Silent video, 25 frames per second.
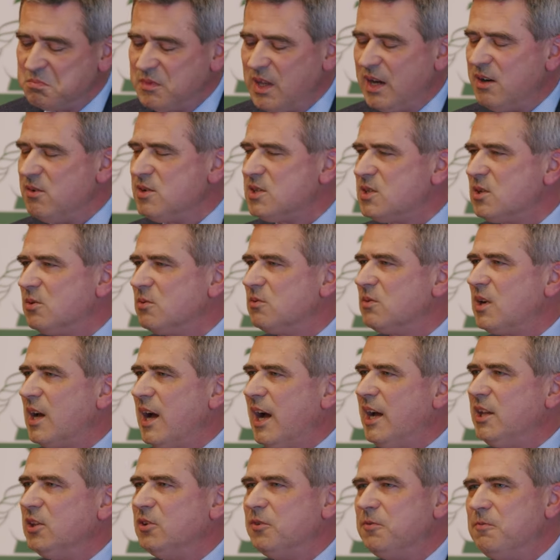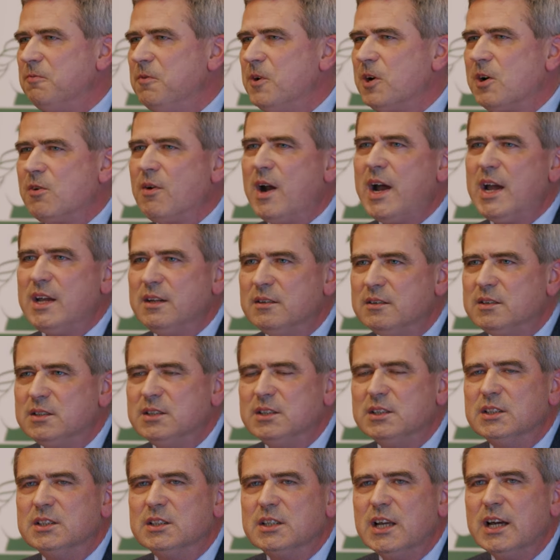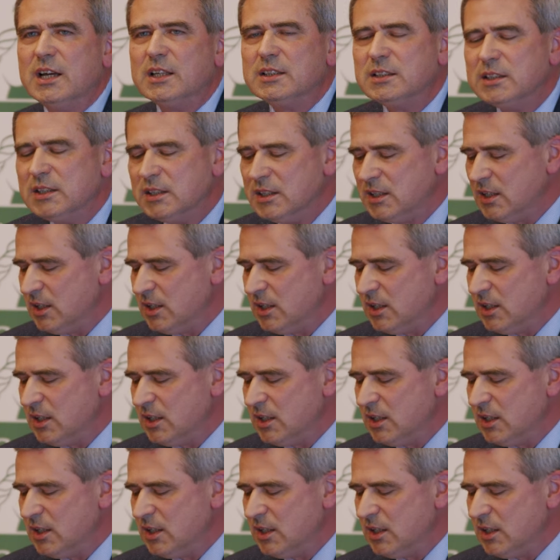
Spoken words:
There is a kind of variety in that.